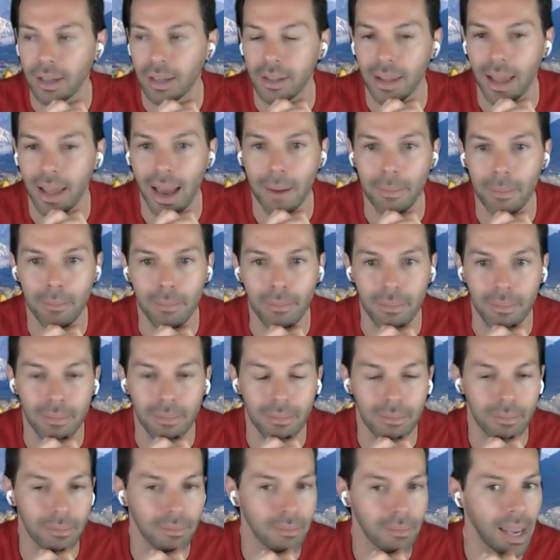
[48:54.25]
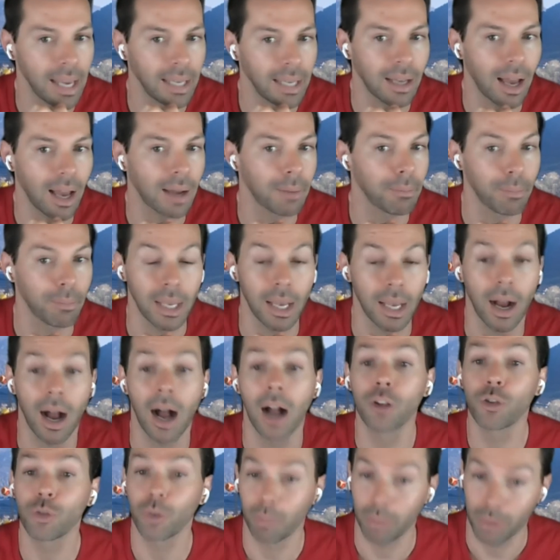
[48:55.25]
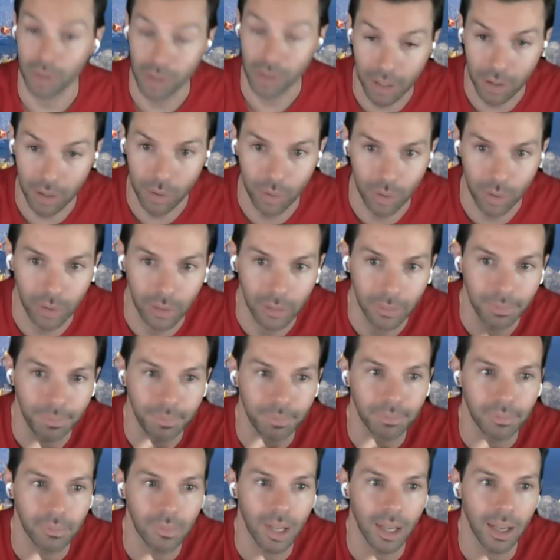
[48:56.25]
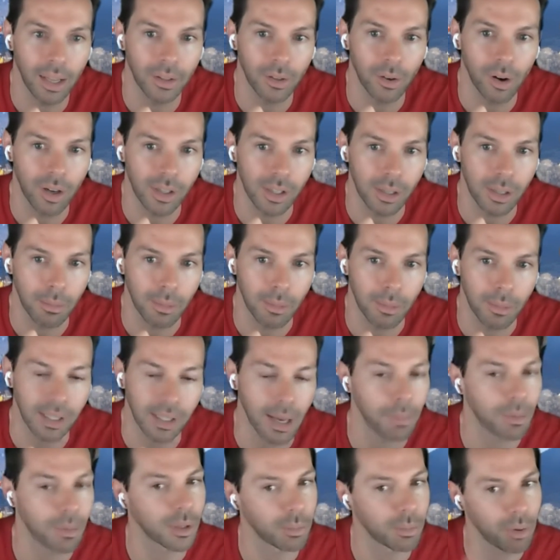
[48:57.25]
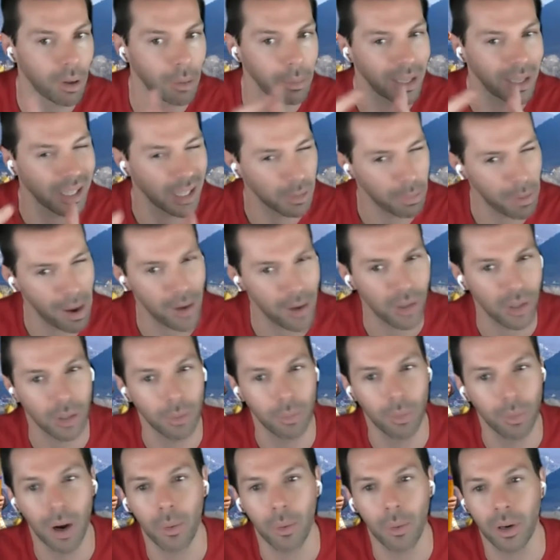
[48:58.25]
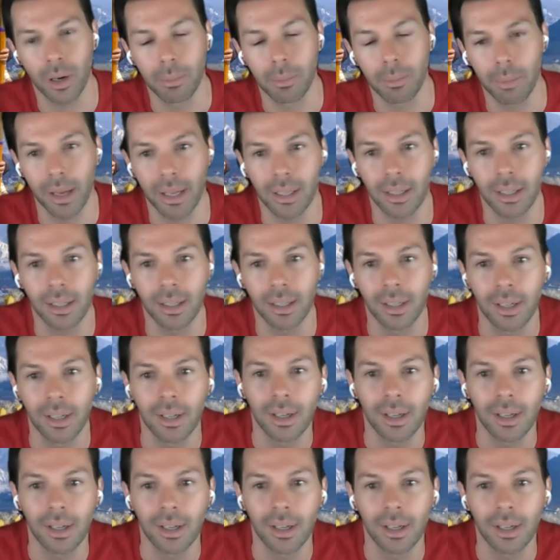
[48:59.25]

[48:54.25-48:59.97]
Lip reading: That may not be 100% true, and there are some exceptions, probably especially while we're in beta.